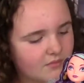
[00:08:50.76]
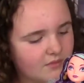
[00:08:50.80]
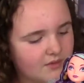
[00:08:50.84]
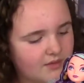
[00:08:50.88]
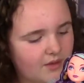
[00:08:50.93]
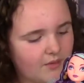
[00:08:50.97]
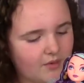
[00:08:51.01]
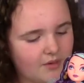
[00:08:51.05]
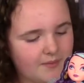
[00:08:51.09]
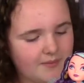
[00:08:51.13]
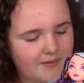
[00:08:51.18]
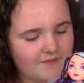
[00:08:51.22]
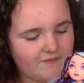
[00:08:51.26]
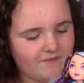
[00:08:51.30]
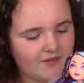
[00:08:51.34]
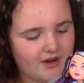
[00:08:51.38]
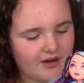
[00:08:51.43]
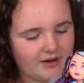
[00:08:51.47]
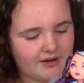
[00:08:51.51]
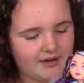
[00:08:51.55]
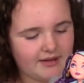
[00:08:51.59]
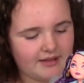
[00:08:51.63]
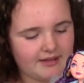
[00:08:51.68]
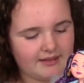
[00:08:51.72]
they would have been
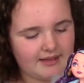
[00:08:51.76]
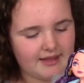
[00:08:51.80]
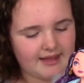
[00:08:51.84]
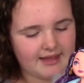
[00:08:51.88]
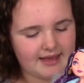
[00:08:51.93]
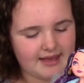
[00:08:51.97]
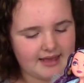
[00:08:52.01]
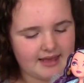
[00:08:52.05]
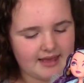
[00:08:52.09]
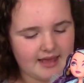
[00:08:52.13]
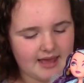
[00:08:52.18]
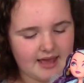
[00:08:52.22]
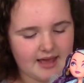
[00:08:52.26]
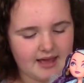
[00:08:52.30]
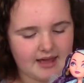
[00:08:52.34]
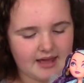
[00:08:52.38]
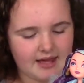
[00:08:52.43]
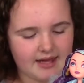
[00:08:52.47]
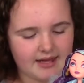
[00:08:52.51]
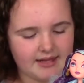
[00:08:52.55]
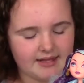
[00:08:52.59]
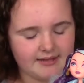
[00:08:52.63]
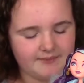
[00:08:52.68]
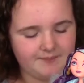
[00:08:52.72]
very like
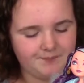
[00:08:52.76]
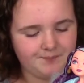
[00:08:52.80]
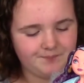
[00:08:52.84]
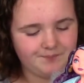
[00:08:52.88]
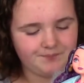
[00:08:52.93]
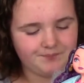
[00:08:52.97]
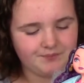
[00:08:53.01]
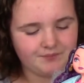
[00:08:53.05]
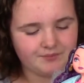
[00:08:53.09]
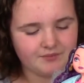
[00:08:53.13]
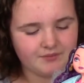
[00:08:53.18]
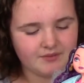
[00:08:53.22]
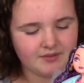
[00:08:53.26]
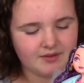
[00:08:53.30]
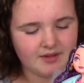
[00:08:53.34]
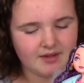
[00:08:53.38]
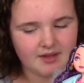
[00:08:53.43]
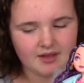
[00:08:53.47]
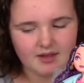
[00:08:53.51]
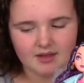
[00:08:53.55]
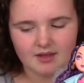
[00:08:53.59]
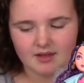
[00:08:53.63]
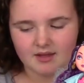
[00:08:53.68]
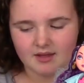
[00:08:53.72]

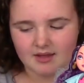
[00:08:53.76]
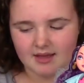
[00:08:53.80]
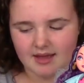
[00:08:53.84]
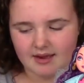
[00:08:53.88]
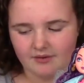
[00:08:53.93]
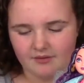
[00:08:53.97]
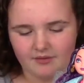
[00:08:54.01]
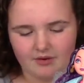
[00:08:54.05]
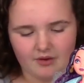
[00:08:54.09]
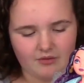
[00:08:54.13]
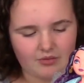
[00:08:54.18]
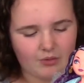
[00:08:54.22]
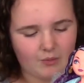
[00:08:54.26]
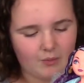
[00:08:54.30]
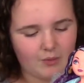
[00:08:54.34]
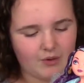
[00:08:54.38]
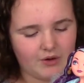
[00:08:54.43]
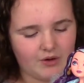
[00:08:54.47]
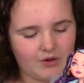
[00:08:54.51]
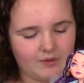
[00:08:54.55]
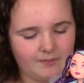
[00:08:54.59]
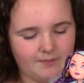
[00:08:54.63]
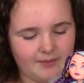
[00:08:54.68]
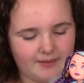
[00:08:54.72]
I don't know the
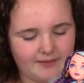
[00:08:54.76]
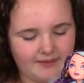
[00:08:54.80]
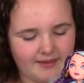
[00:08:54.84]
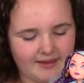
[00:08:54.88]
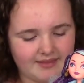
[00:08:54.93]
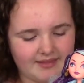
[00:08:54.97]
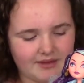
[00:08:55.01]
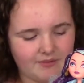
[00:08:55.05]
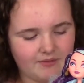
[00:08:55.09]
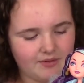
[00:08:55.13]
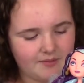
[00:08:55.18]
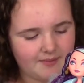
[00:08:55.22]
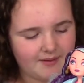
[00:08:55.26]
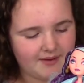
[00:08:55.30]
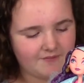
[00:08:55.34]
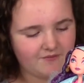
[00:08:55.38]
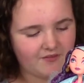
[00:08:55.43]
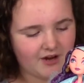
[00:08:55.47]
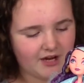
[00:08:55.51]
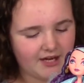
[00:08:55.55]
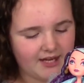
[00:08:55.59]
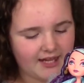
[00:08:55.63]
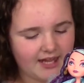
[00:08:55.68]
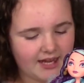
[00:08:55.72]
word, but like they would have been
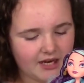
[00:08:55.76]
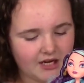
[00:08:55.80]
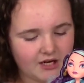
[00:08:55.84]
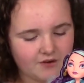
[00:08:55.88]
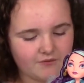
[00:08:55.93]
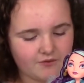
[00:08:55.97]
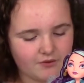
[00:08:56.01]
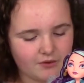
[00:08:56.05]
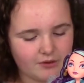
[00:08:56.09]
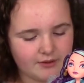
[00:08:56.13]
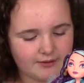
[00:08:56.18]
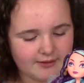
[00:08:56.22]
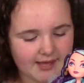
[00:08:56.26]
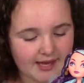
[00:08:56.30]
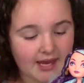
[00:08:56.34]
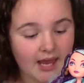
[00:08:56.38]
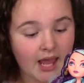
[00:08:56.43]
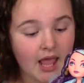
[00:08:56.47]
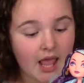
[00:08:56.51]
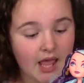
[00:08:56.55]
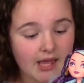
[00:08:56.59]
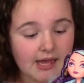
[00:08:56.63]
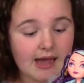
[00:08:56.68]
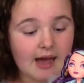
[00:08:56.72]
very careful and like
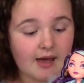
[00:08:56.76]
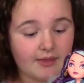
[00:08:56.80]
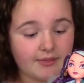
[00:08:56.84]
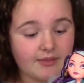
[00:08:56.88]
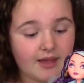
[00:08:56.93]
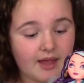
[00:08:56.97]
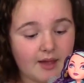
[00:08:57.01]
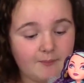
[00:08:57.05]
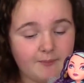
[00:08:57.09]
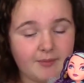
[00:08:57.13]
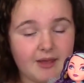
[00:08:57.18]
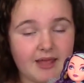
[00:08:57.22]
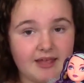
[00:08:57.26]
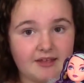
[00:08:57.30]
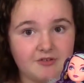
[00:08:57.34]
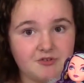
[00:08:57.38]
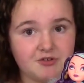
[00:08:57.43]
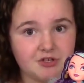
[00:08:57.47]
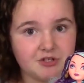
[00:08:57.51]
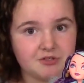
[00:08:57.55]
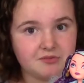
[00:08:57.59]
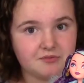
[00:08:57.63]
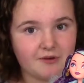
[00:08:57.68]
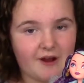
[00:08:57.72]
gotten the cupcake
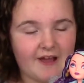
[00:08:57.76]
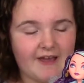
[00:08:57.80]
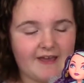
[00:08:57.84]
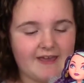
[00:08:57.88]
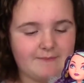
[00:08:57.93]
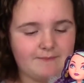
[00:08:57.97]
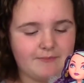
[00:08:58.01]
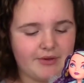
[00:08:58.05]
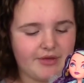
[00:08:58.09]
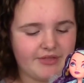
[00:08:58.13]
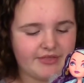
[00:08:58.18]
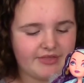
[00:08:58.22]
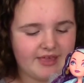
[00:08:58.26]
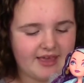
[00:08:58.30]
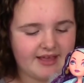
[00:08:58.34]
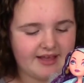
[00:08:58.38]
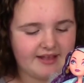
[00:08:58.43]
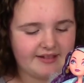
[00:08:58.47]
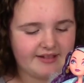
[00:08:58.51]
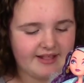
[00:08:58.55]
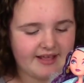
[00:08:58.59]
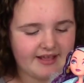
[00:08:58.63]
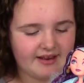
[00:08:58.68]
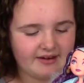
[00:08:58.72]
just right. But
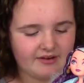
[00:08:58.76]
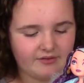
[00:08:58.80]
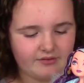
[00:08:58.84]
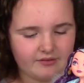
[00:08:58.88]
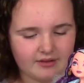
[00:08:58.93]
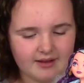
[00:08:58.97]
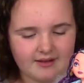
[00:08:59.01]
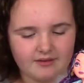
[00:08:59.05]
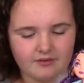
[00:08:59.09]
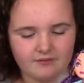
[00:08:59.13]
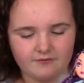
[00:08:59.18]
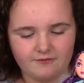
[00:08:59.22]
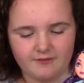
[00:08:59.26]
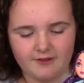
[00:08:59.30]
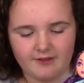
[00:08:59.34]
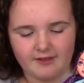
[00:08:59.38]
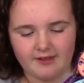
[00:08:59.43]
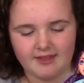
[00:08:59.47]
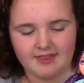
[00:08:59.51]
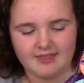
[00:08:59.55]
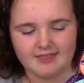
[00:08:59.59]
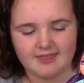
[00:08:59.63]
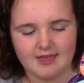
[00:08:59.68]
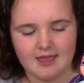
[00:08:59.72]
I don't feel
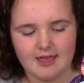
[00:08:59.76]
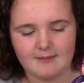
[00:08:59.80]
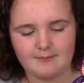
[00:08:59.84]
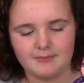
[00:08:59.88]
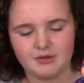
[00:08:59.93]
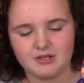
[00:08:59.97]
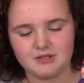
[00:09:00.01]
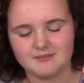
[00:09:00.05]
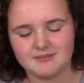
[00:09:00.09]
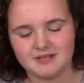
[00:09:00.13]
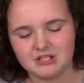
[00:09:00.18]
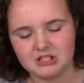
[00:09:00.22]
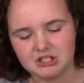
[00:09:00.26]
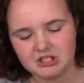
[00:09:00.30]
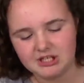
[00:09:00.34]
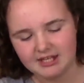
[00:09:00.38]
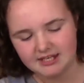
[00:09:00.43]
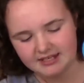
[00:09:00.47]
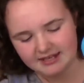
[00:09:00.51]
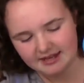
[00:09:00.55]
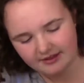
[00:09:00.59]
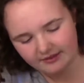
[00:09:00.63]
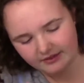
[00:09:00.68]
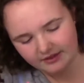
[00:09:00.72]
like they put as much
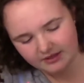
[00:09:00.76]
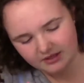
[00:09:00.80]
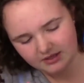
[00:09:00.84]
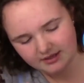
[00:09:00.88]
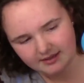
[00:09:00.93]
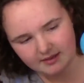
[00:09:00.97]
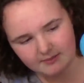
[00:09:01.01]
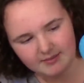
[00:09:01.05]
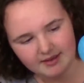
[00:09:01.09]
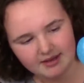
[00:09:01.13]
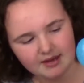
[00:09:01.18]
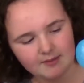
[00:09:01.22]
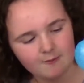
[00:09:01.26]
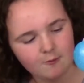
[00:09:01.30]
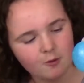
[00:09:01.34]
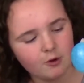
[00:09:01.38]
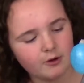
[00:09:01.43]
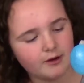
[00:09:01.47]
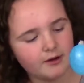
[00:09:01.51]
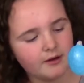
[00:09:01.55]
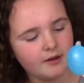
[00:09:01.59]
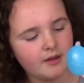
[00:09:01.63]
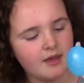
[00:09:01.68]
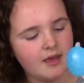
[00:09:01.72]
detail into them
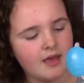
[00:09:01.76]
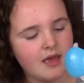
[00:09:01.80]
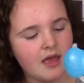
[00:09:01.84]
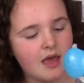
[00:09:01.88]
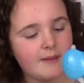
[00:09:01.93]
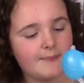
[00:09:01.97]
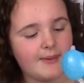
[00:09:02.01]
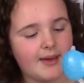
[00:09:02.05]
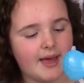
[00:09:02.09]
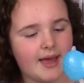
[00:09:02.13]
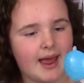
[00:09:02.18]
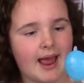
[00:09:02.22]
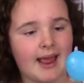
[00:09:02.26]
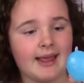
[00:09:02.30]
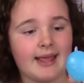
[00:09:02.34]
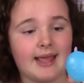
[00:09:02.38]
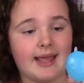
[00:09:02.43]
anymore. But I